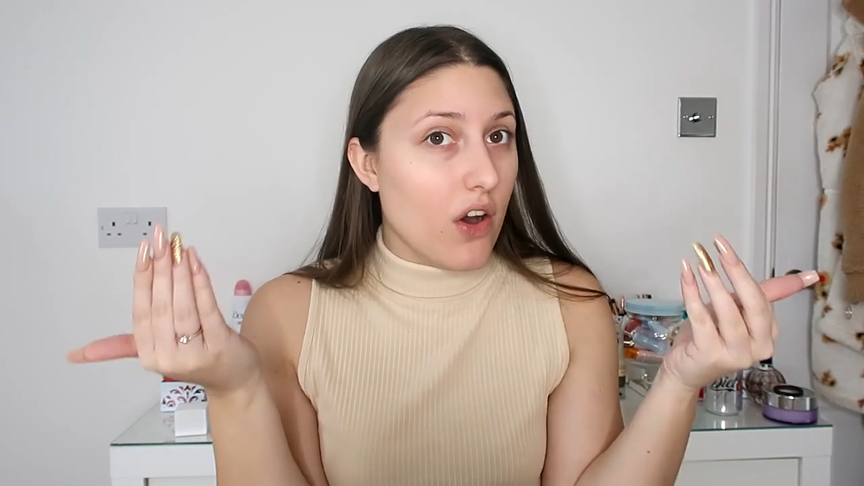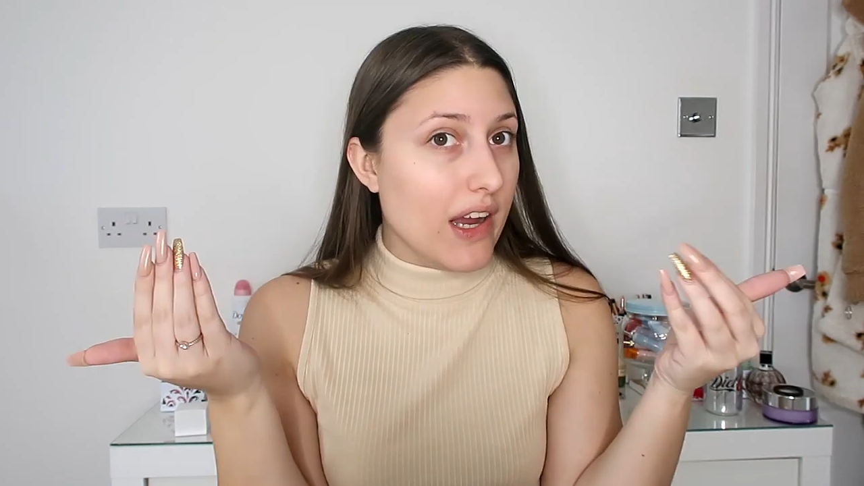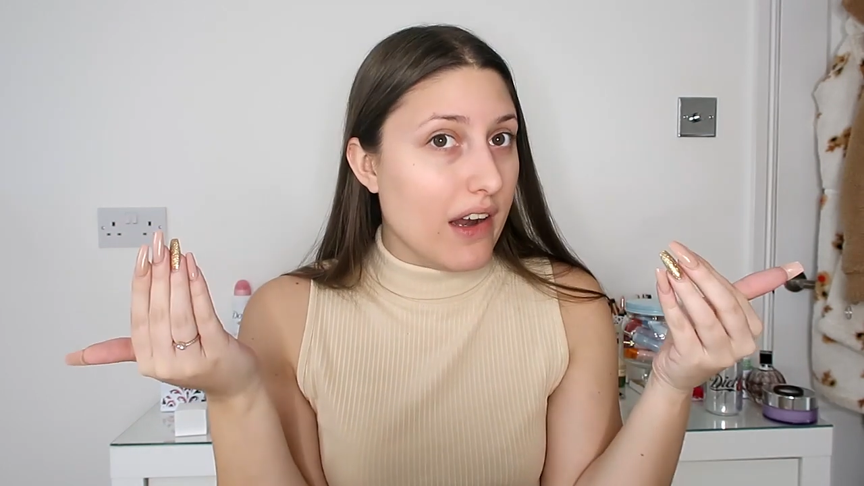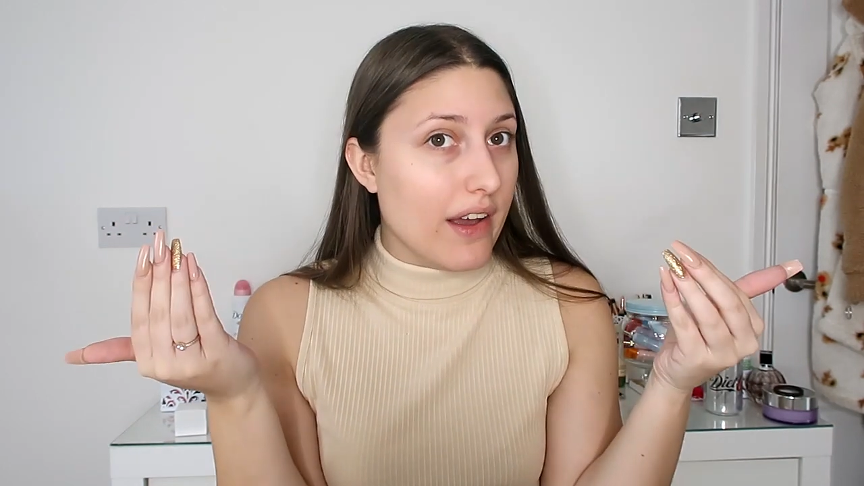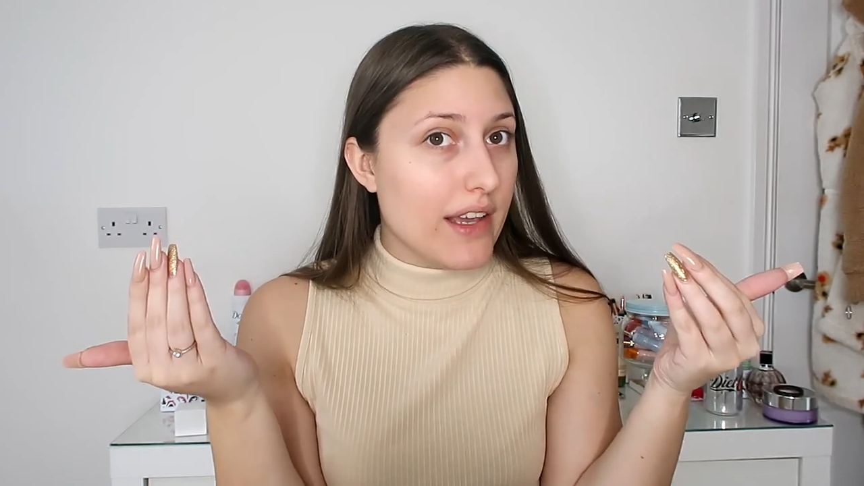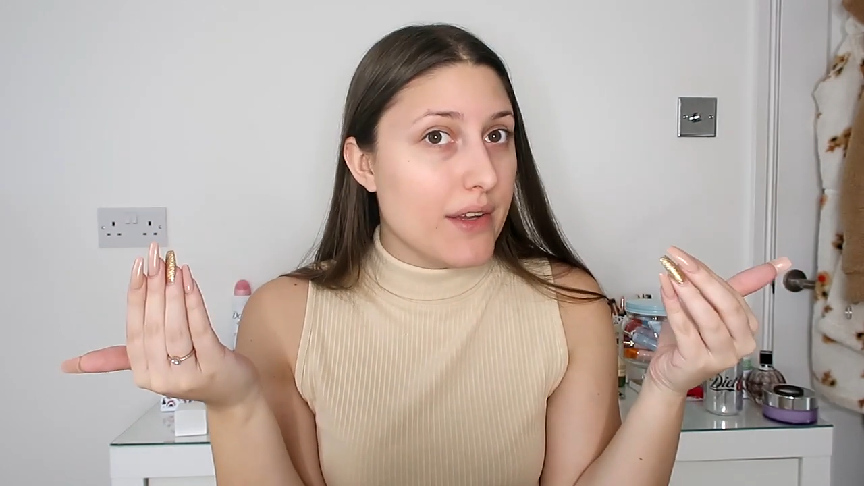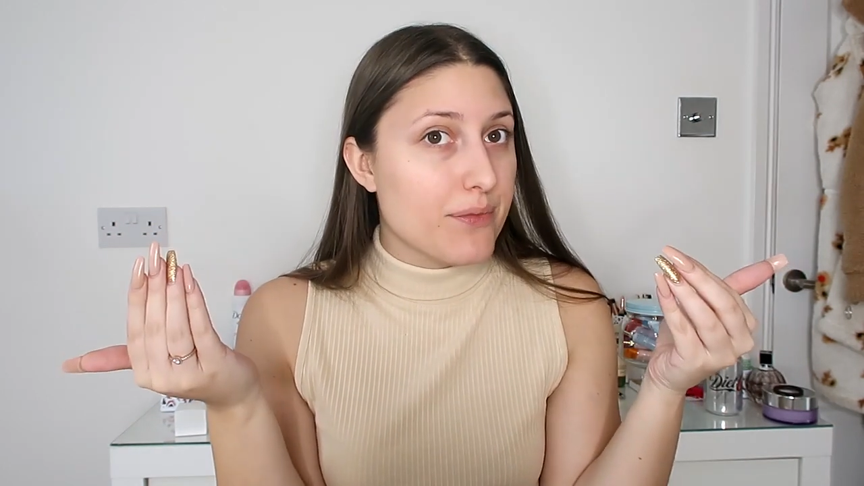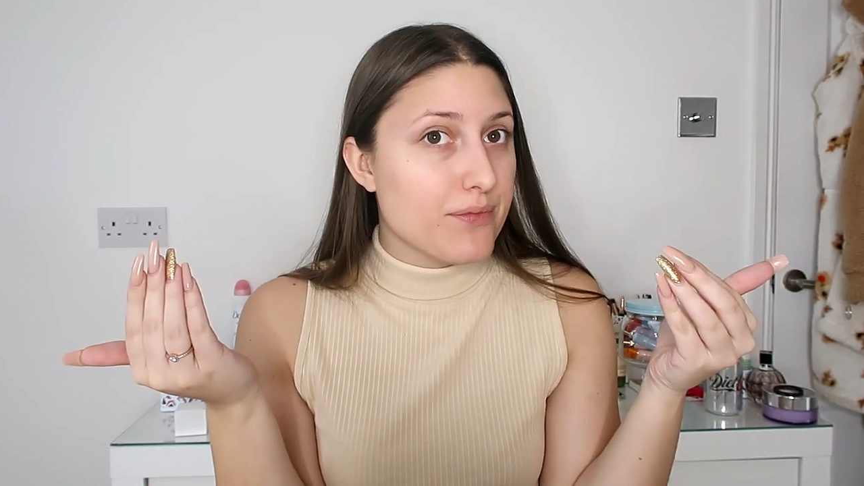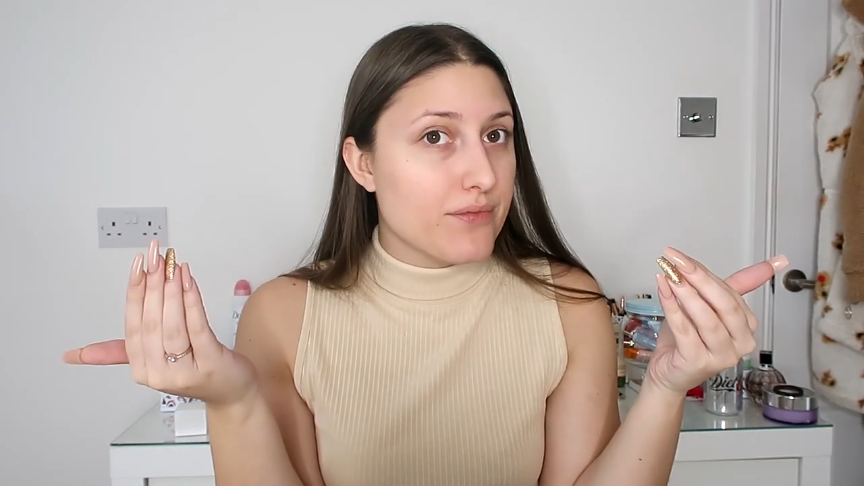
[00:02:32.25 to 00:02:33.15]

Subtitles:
highlight